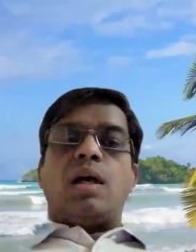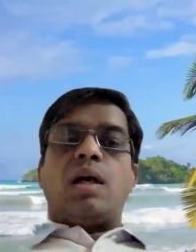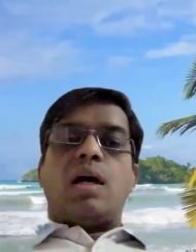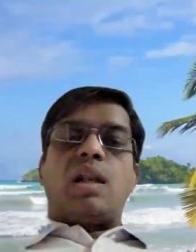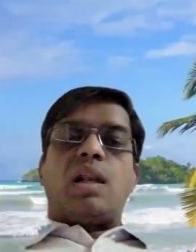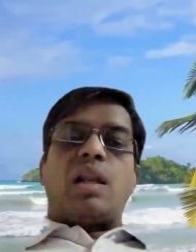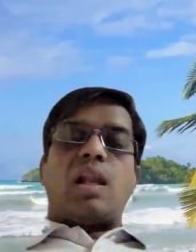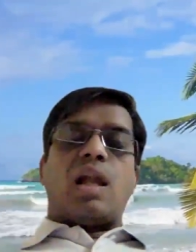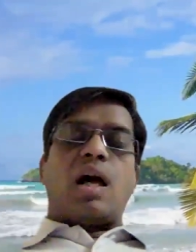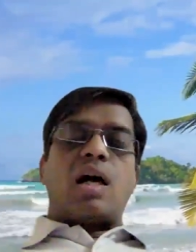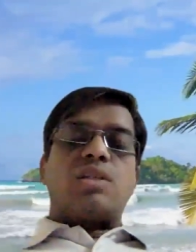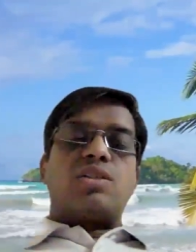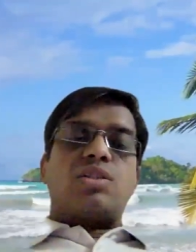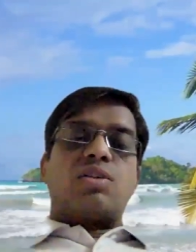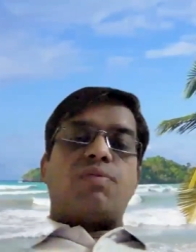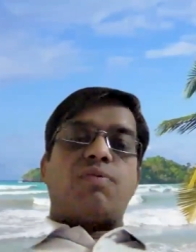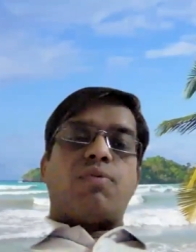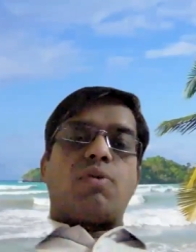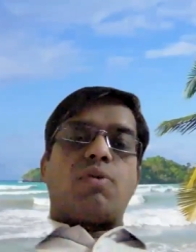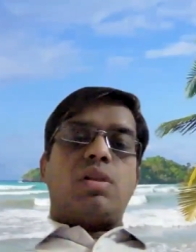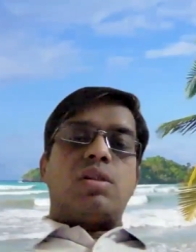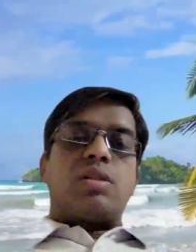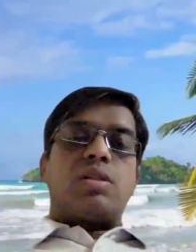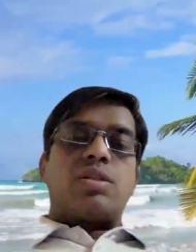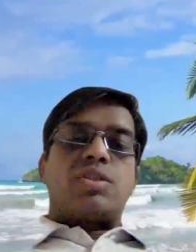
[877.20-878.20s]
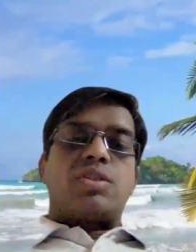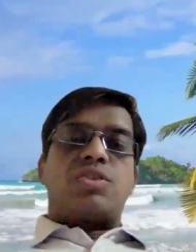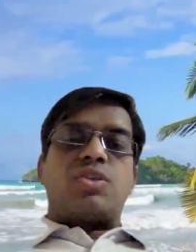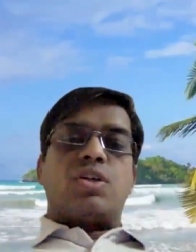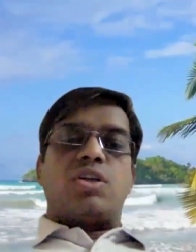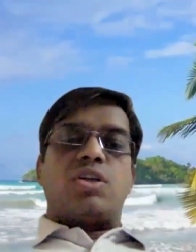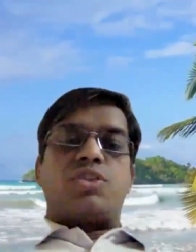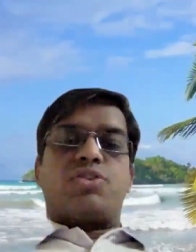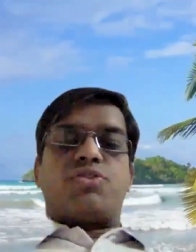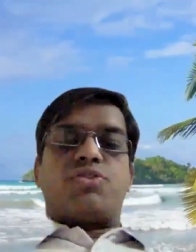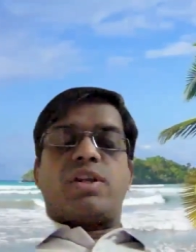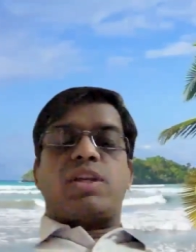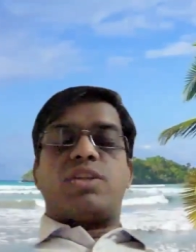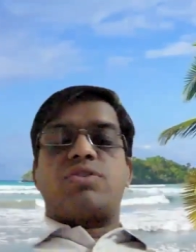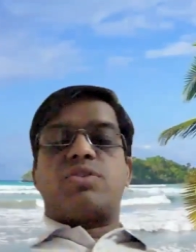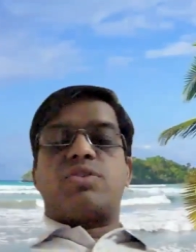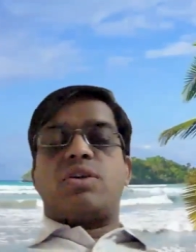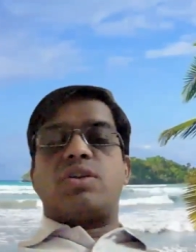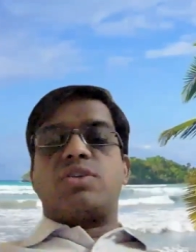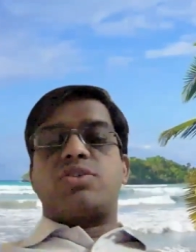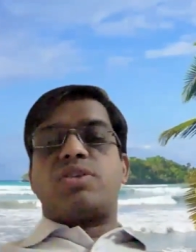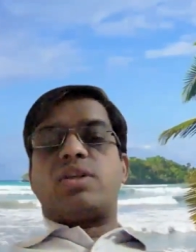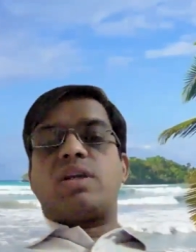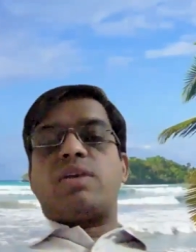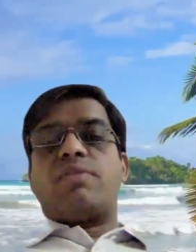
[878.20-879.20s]
And last of all, surgery.
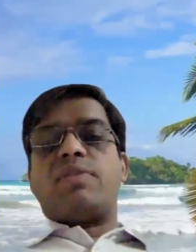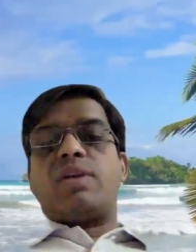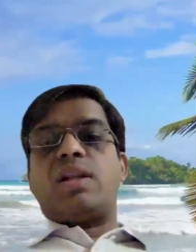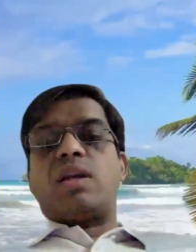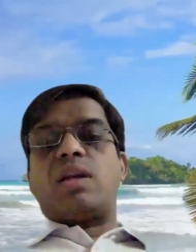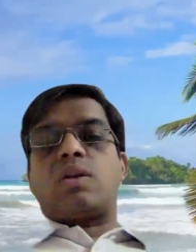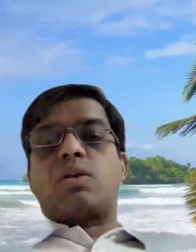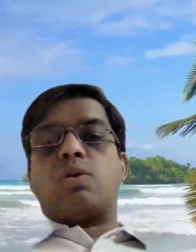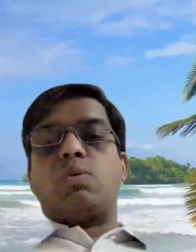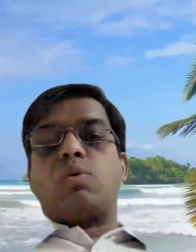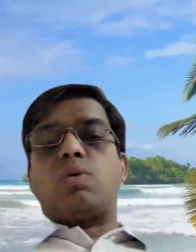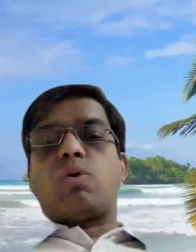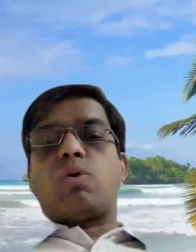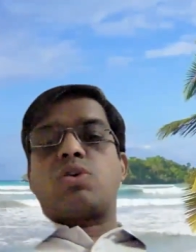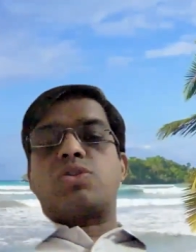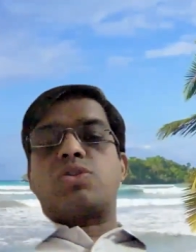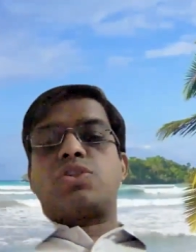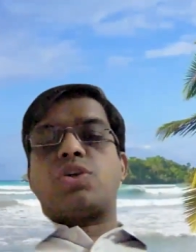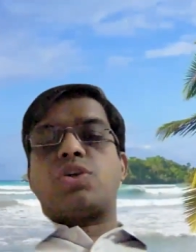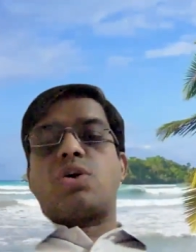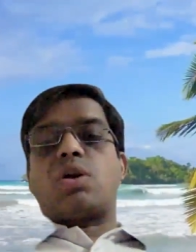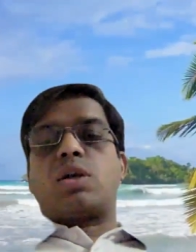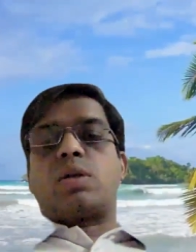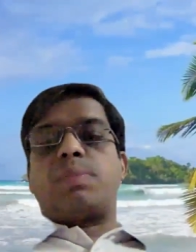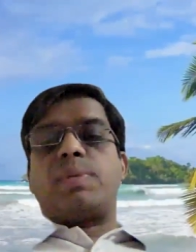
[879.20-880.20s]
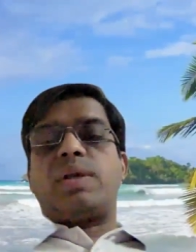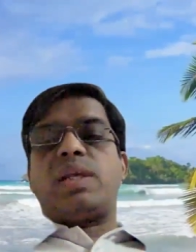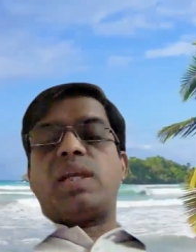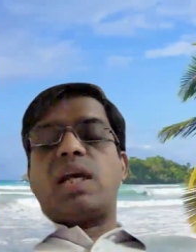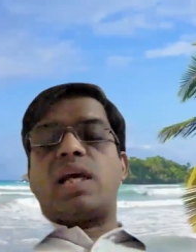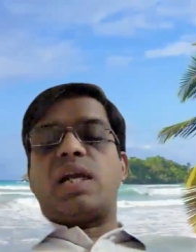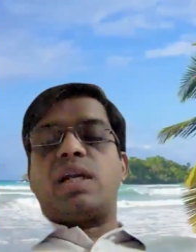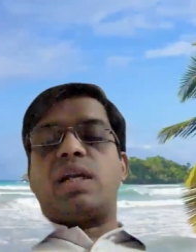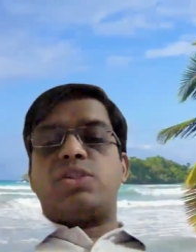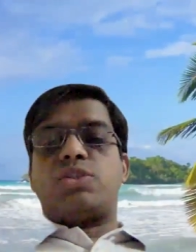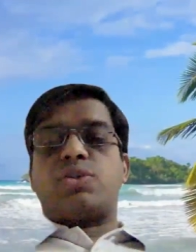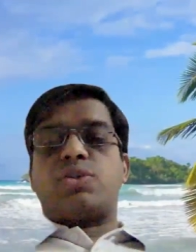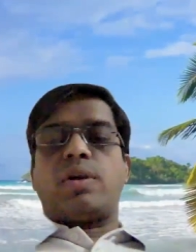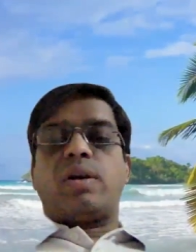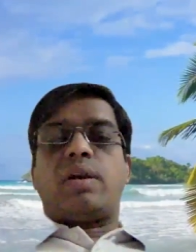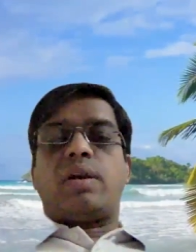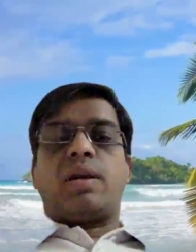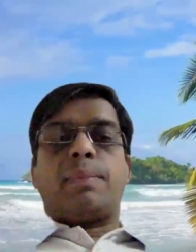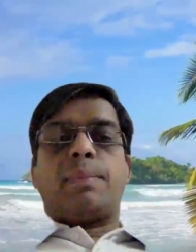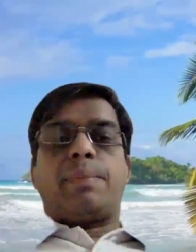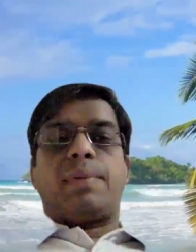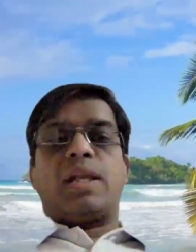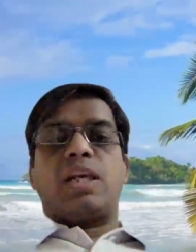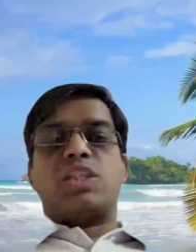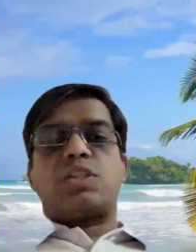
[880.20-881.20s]
Surgery will include osteotomy and joint
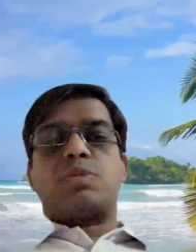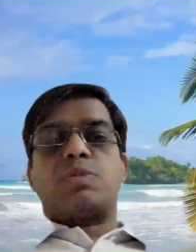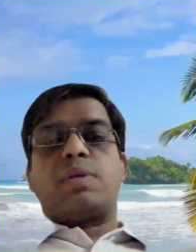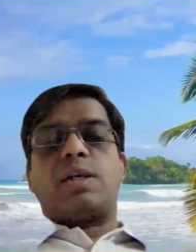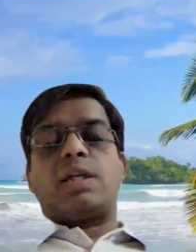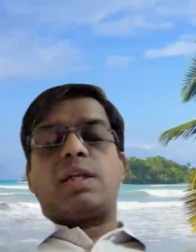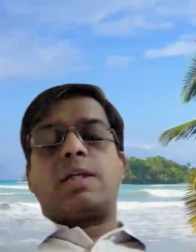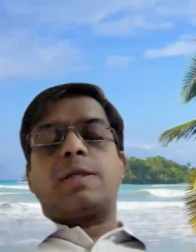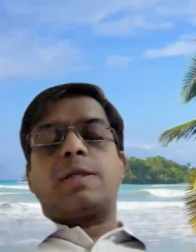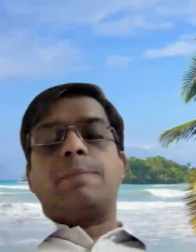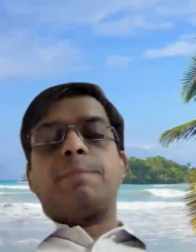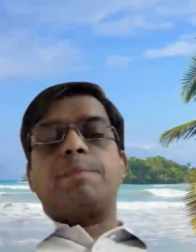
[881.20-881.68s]
replacement.